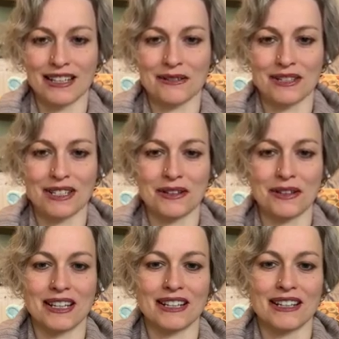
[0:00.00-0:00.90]
I was
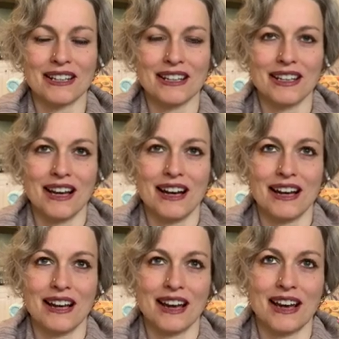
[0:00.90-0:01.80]
doing
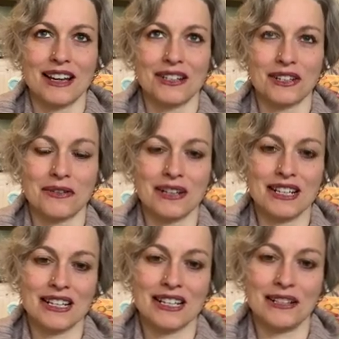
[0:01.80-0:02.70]
a
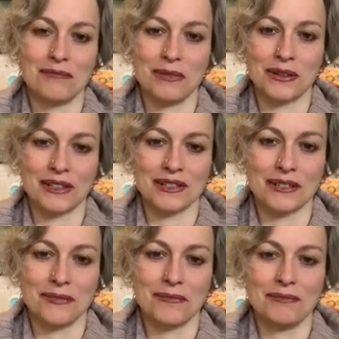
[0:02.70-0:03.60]
degree in
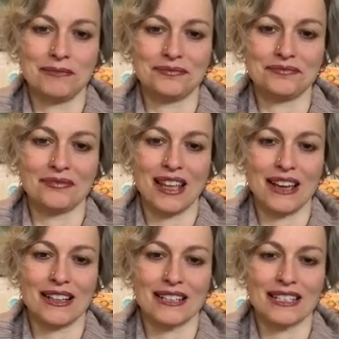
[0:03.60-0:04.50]
Buddhism
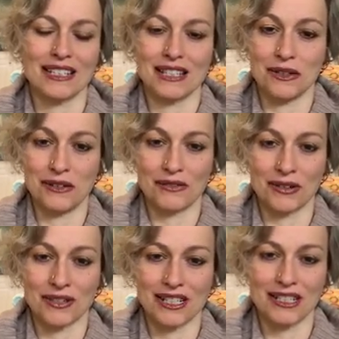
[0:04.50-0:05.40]
at the
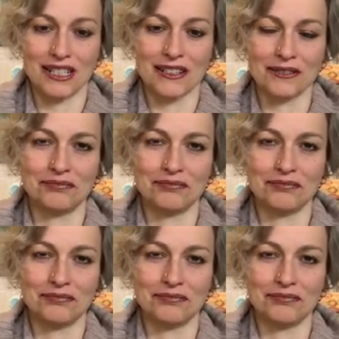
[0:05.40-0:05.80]
university here